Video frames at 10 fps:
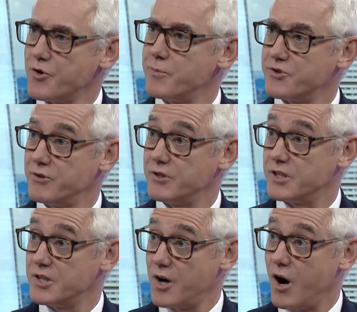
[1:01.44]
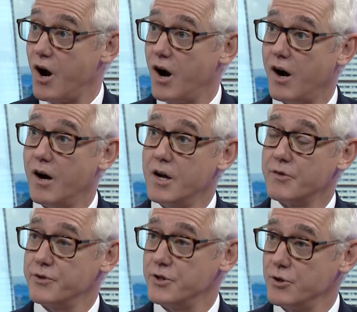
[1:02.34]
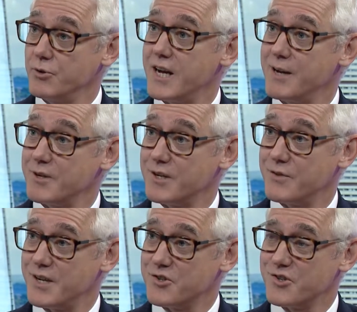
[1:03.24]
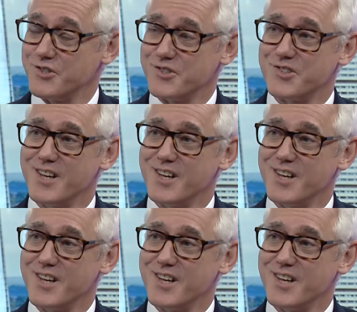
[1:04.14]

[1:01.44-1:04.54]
opportunities are for new naming conventions.